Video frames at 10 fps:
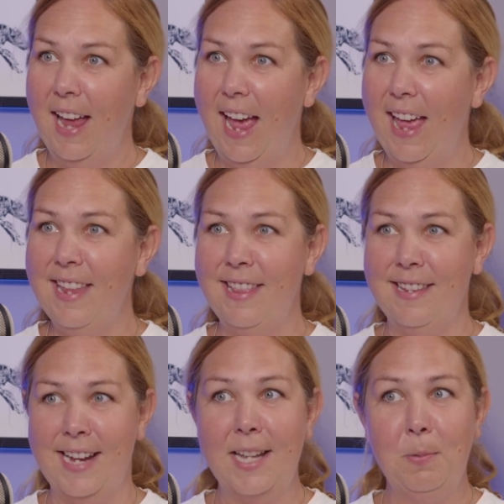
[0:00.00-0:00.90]
And then
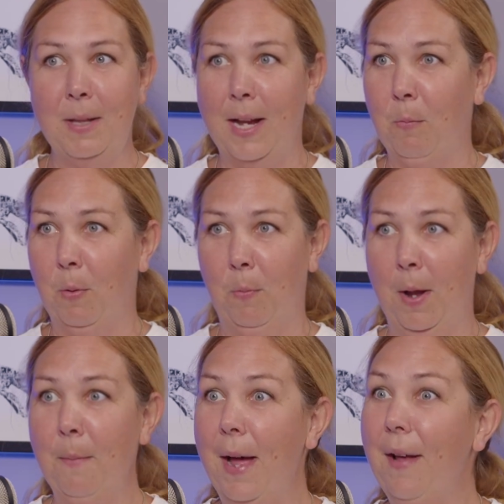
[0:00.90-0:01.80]
the dads were like, Well,
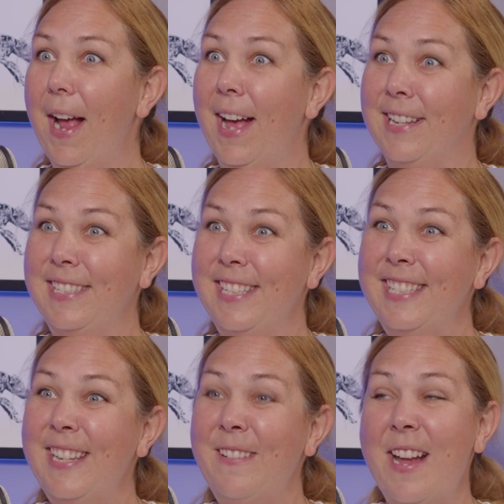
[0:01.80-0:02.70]
what about us?
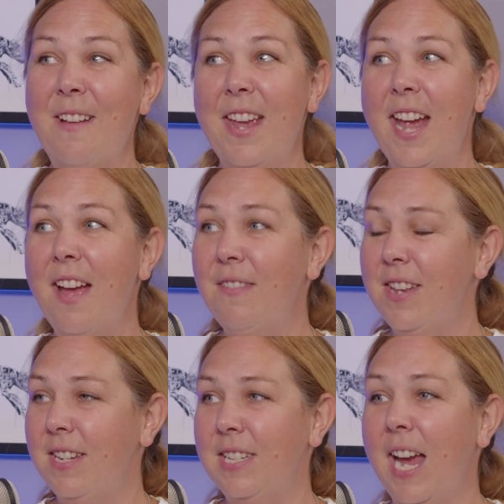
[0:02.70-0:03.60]
Yeah. So now they have
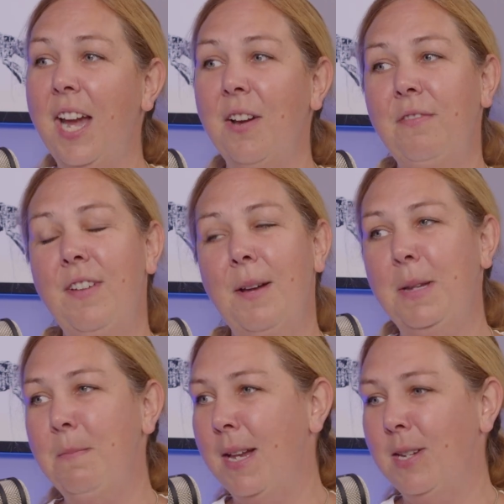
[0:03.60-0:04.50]
an entire
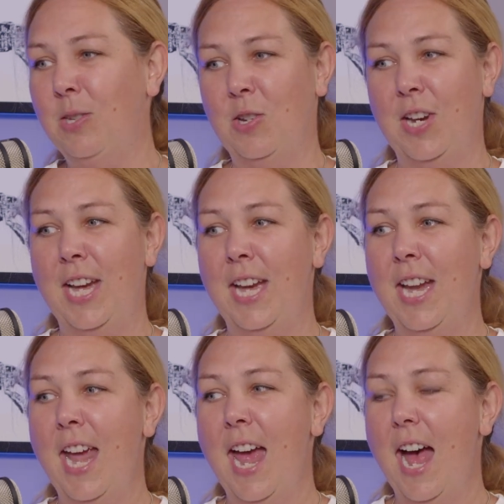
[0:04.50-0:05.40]
family ministry
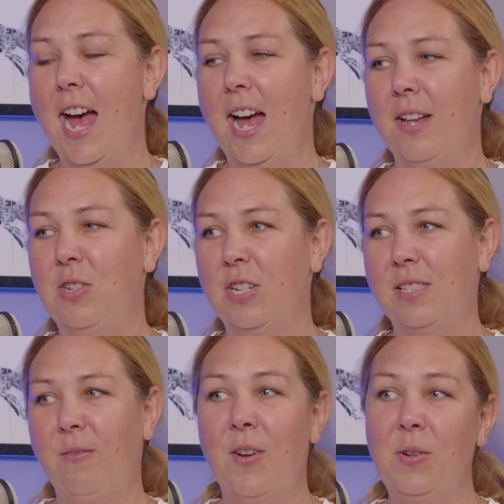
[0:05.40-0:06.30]
uh,
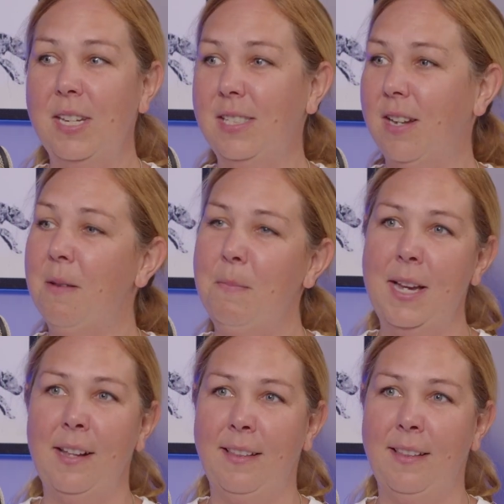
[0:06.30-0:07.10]
just focused on being a